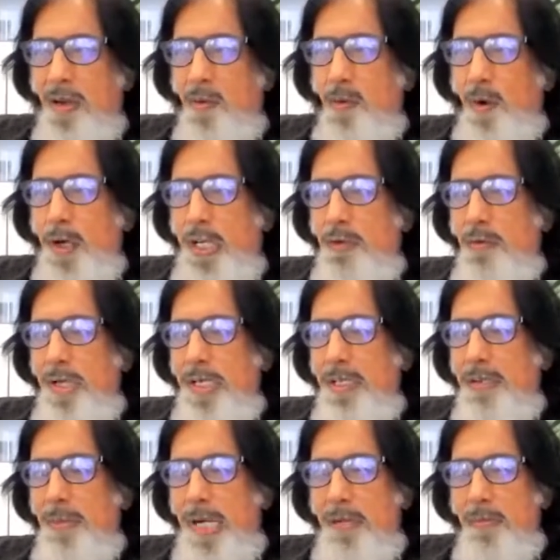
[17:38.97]
whatever
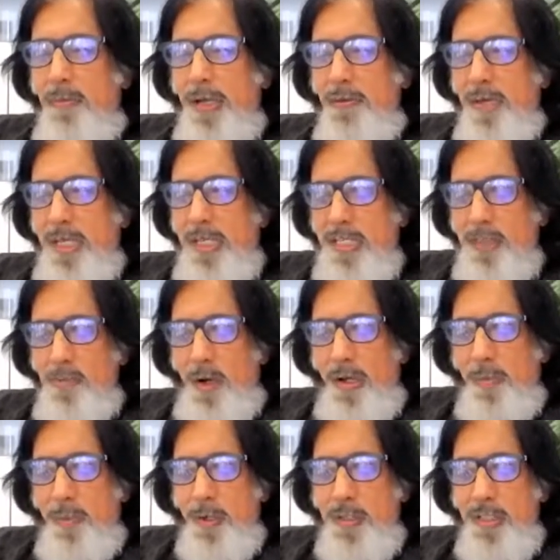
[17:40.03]
it might be, a very
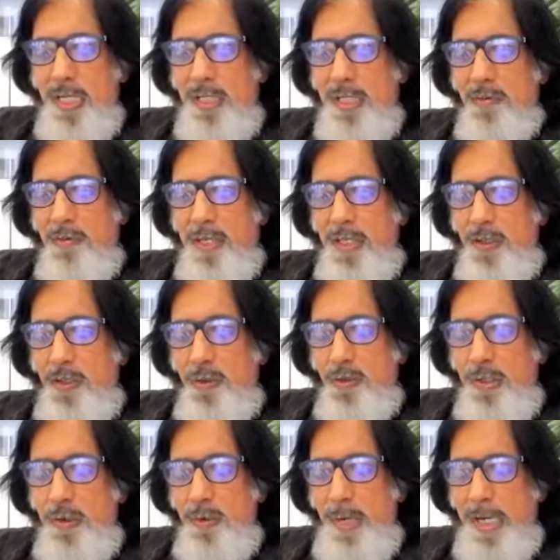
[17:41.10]
small project given to you,
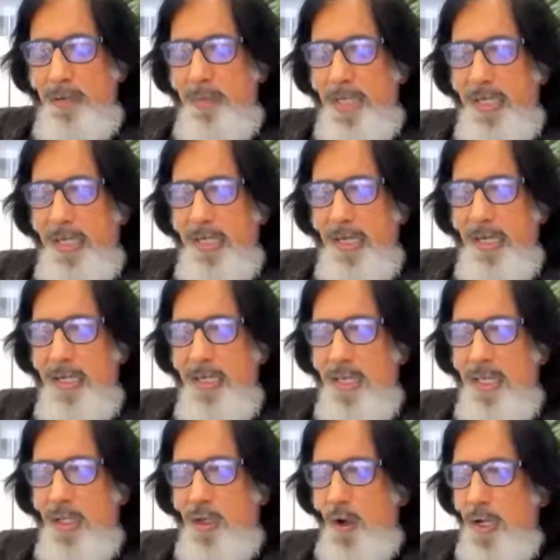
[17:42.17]
you might be detailing
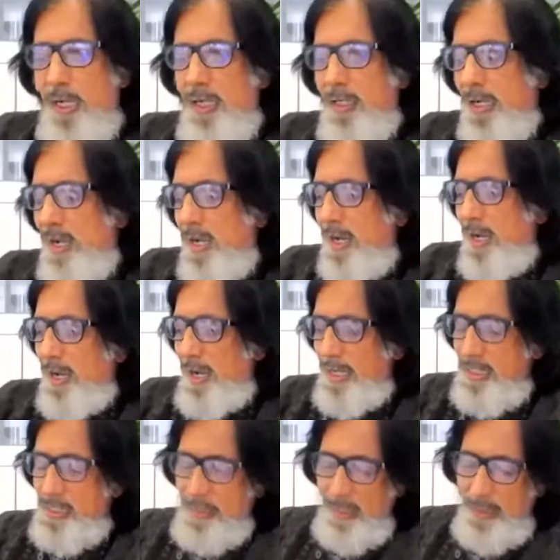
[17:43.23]
a toilet. I
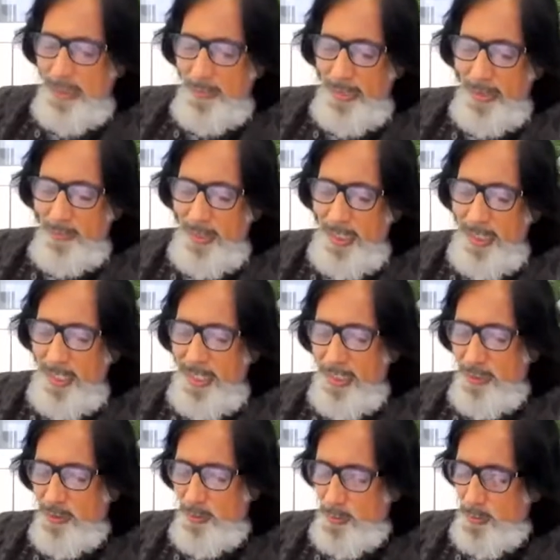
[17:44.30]
still remember I
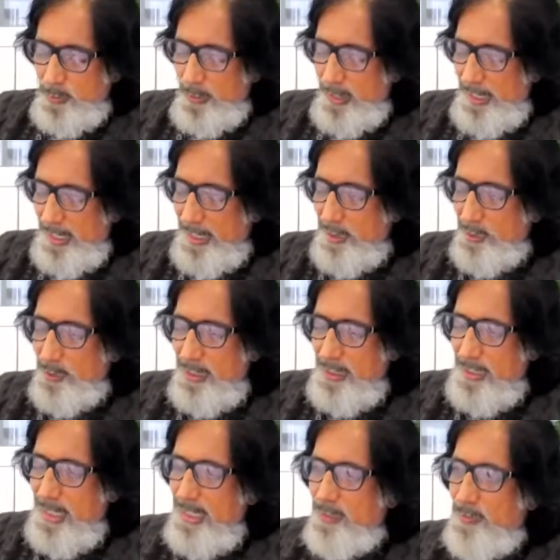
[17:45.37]
had to
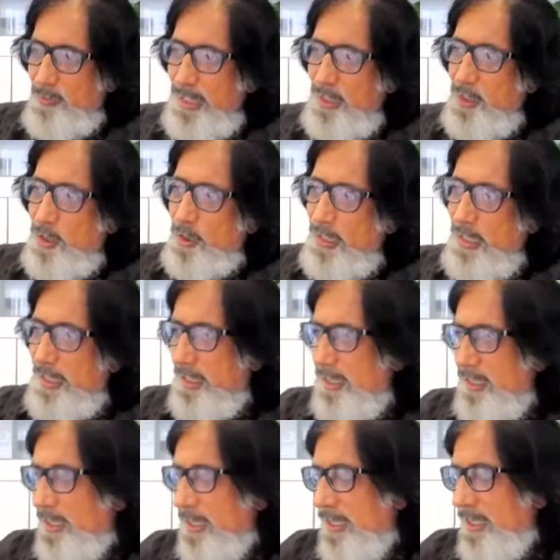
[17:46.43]
design one toilet,
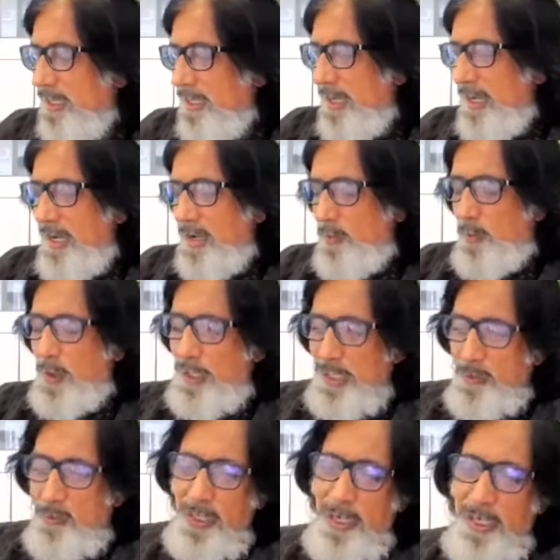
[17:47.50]
and
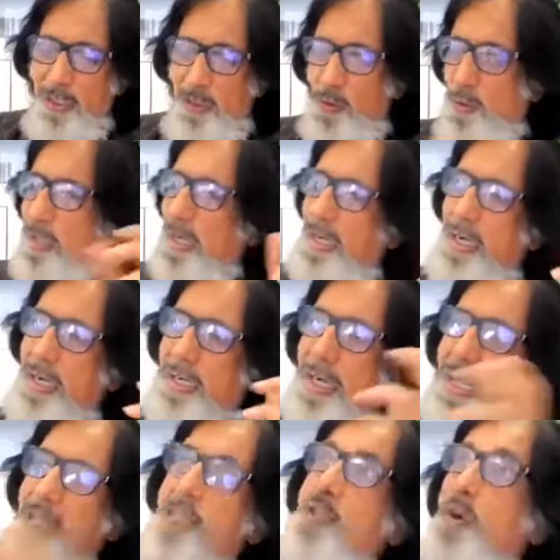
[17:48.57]
whatever I could, I had
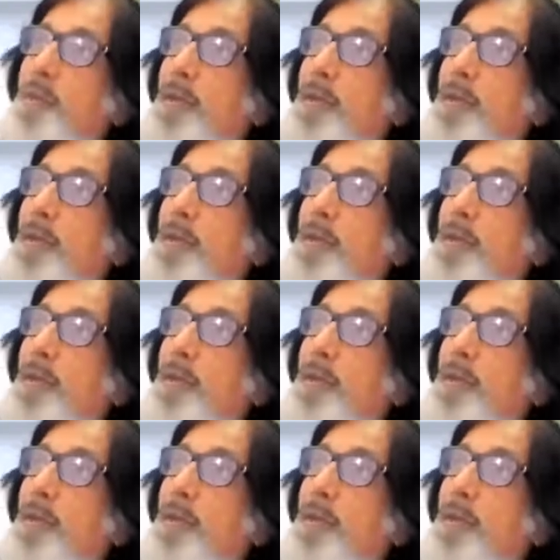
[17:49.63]
done so